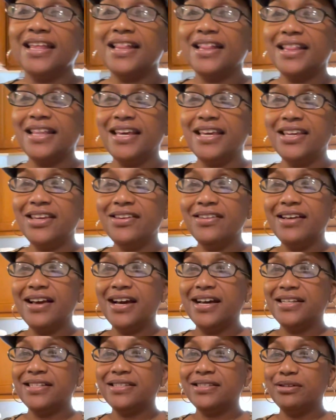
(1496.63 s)
Thank you
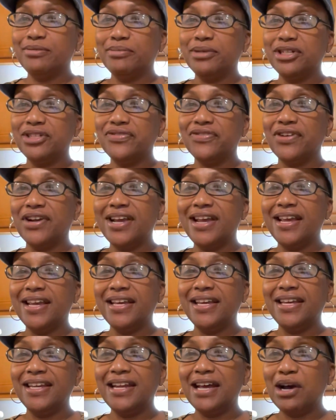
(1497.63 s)
guys so much for
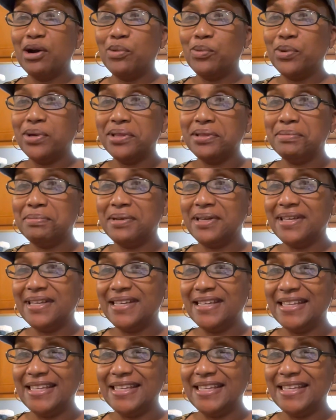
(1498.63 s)
hanging out with me.